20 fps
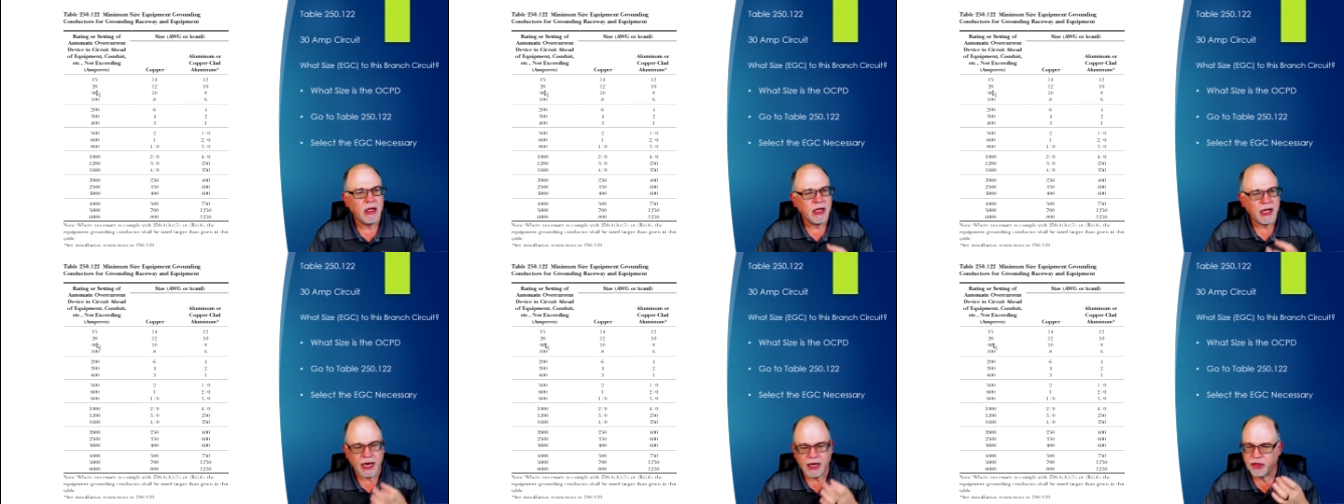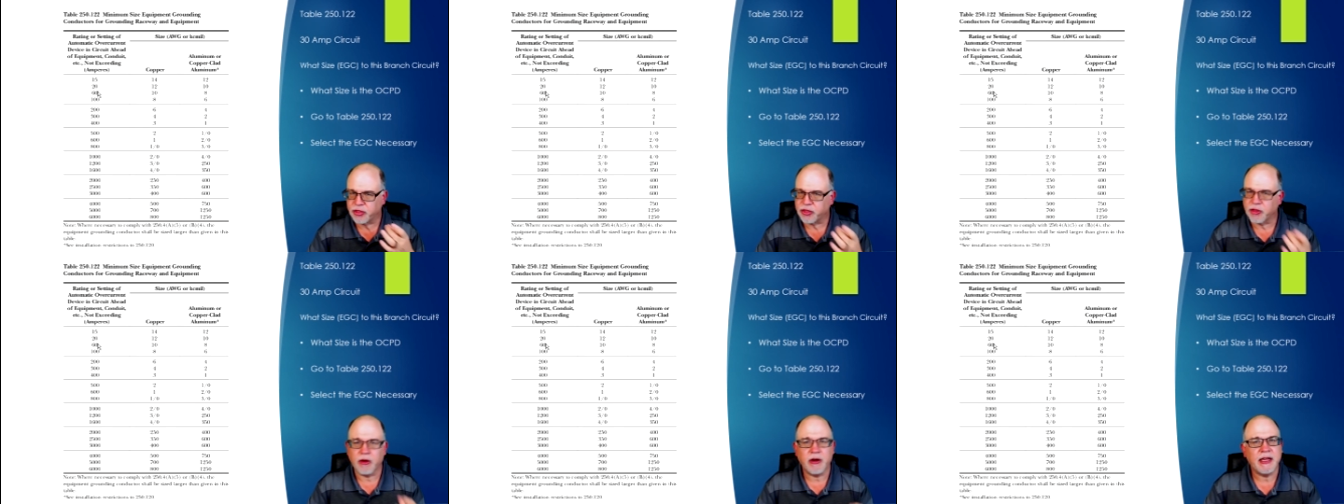a
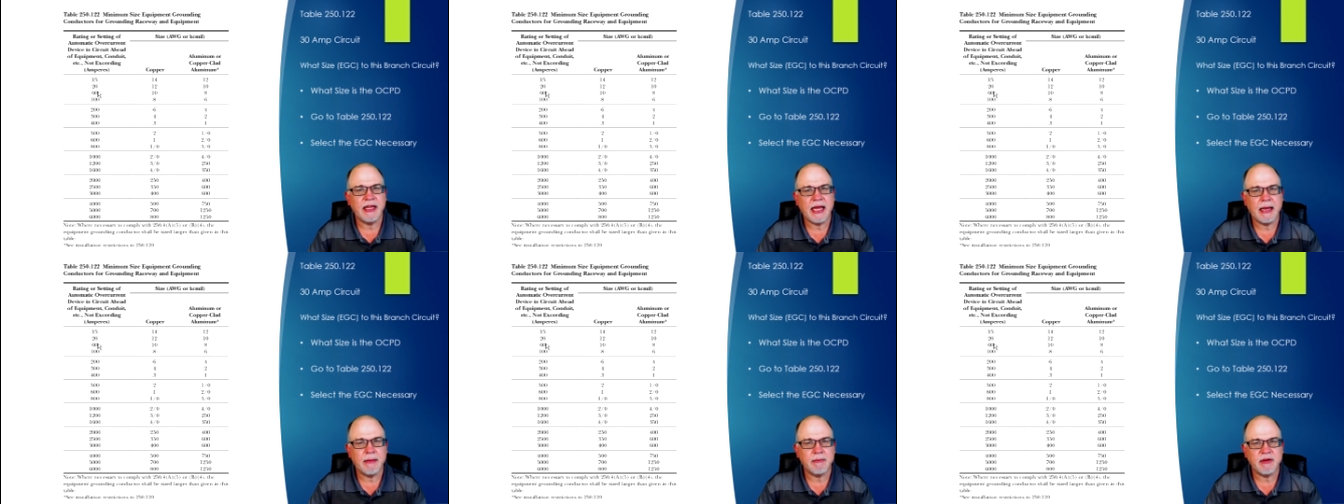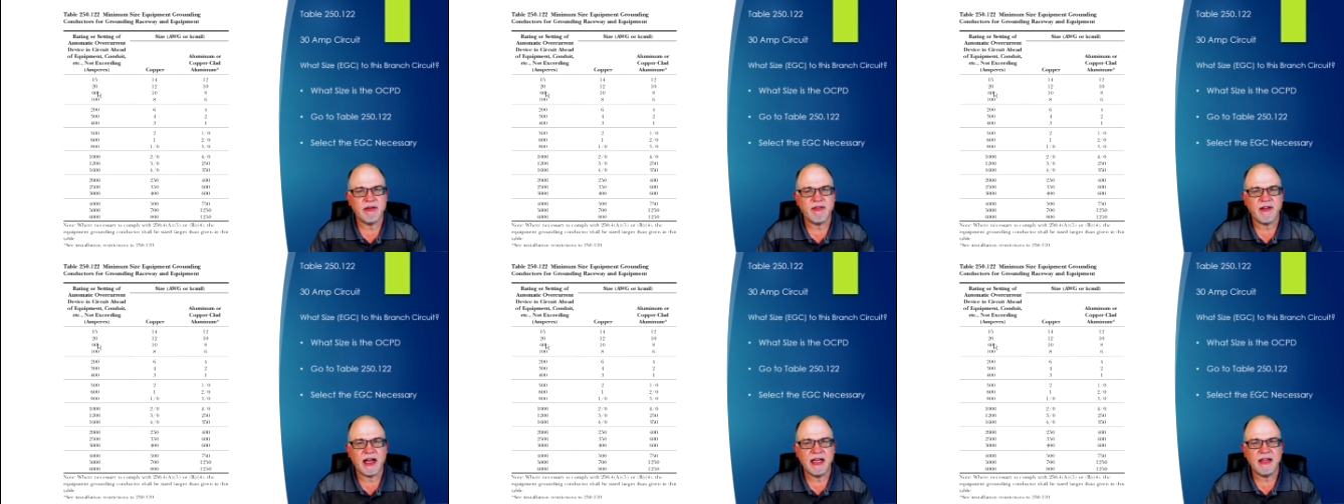30 amp
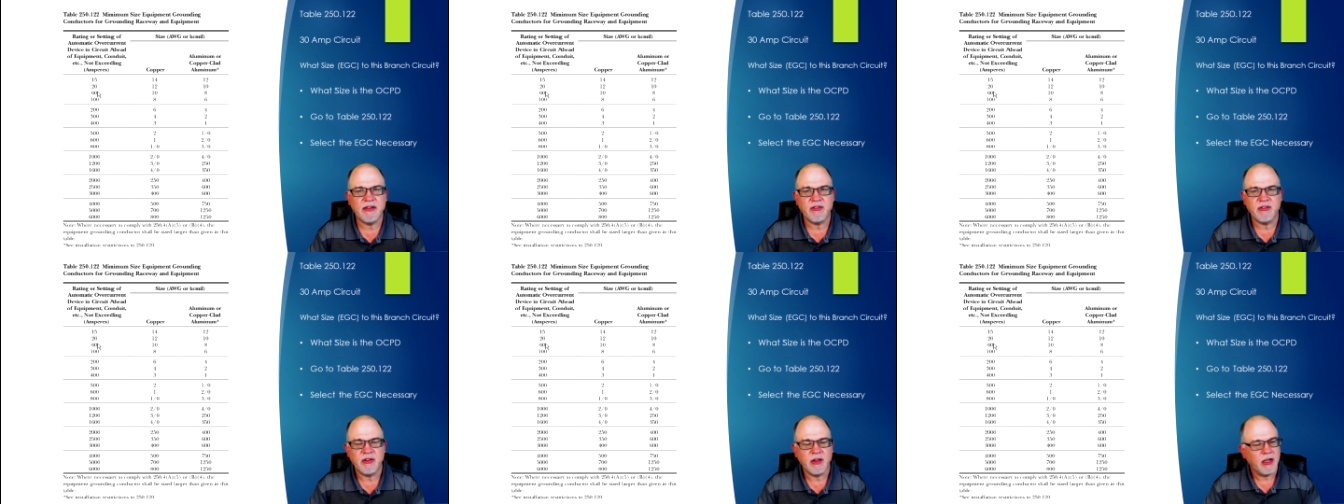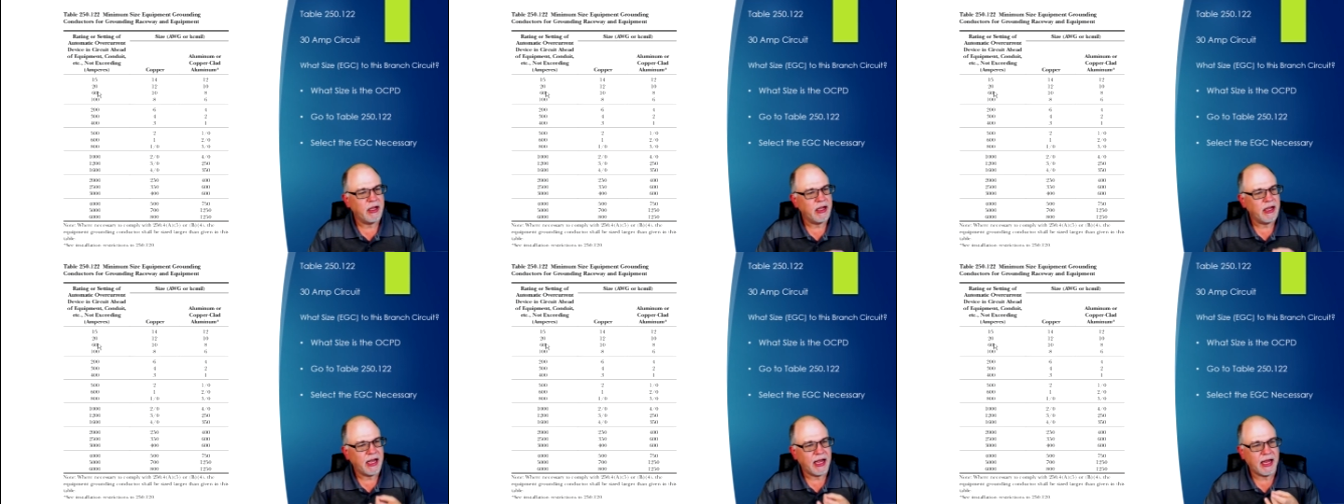device,
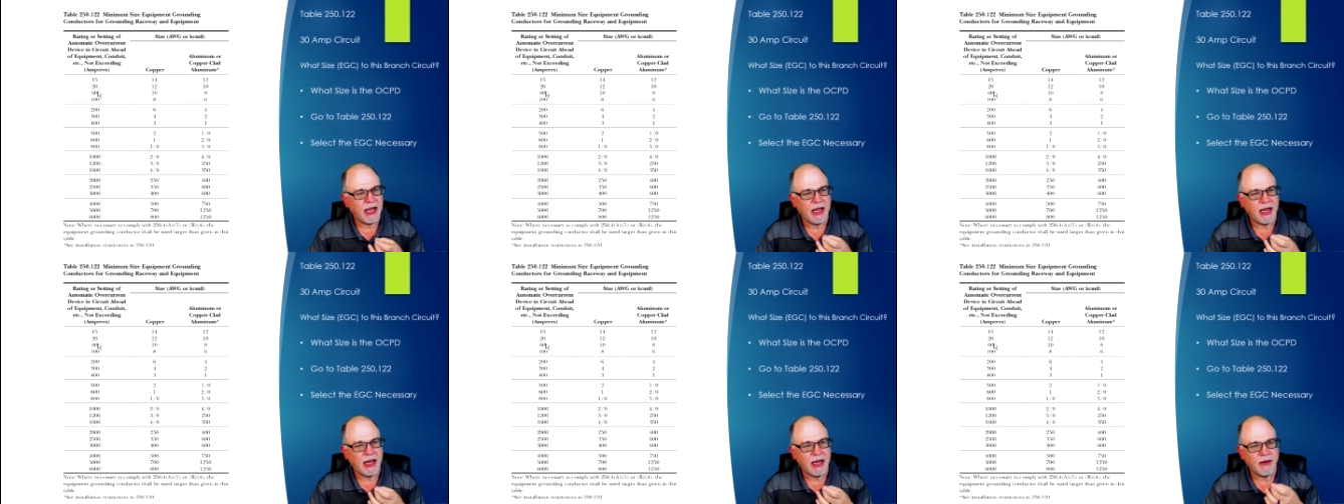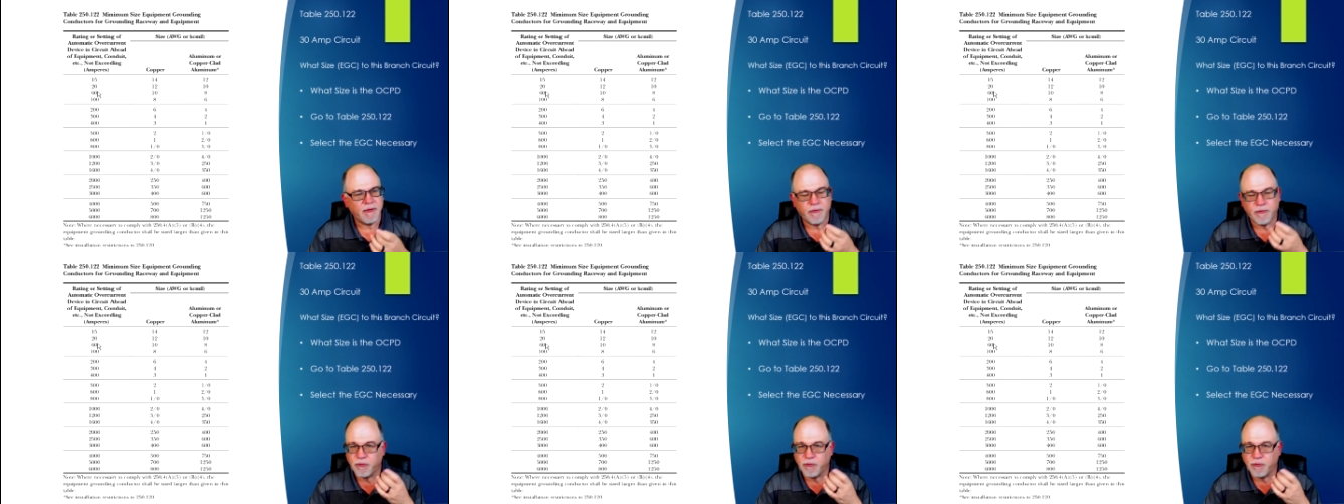a